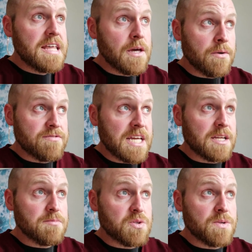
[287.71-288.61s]
That would have
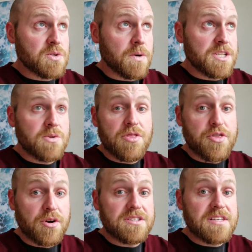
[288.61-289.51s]
taken between 22 and
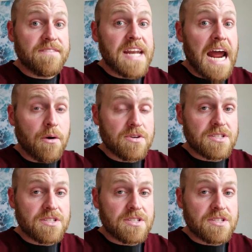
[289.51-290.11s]
37 hours